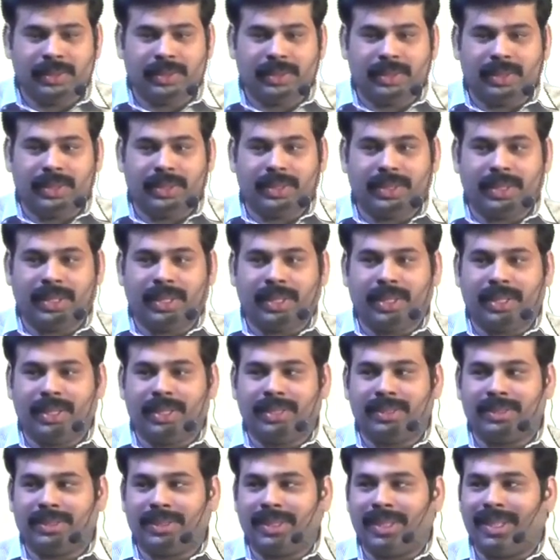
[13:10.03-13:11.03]
It can
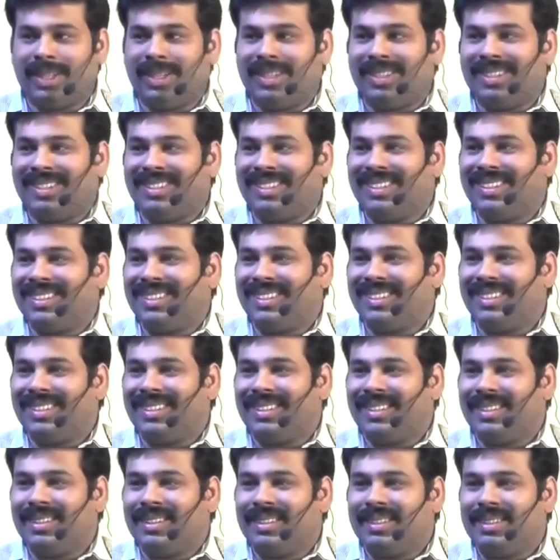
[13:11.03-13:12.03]
understand
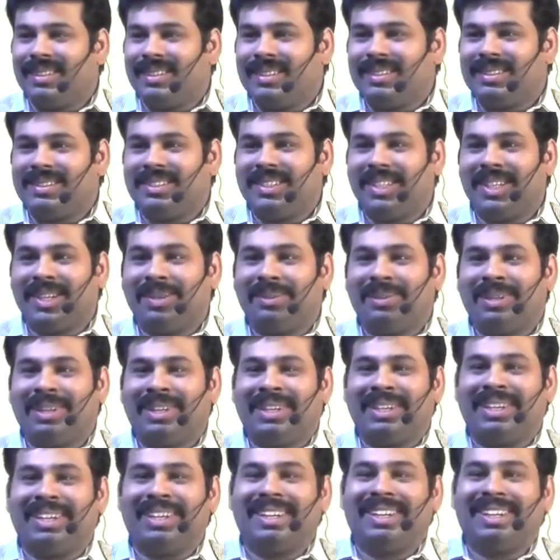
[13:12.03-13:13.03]

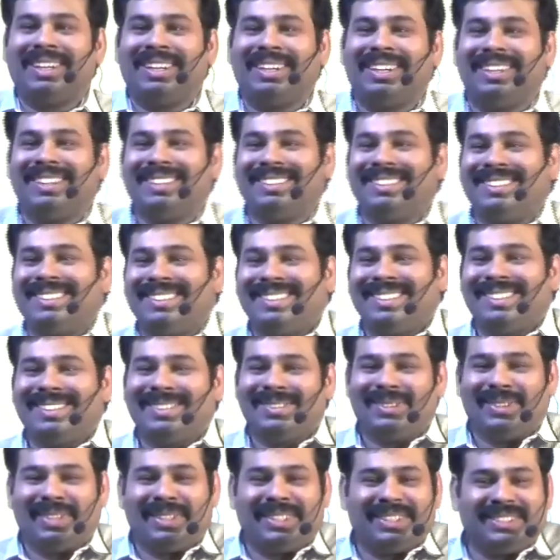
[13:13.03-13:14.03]
Java.
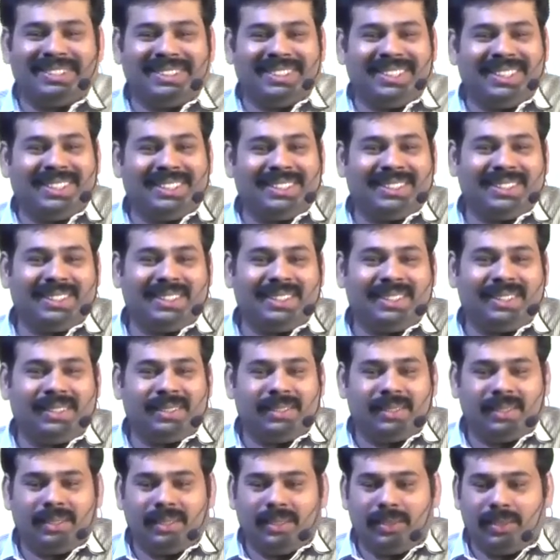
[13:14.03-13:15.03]
What is that?
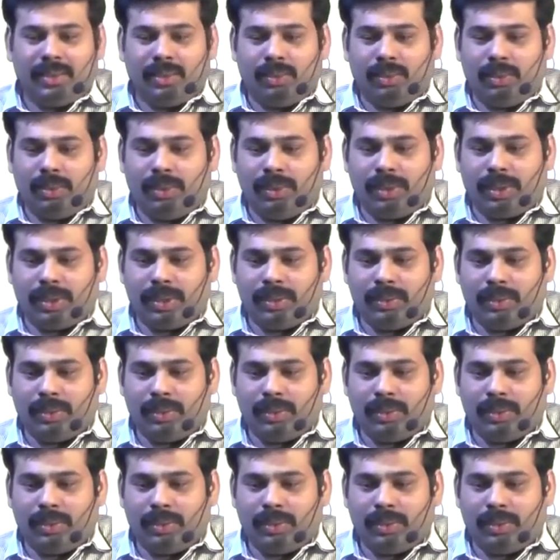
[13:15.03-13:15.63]
Okay.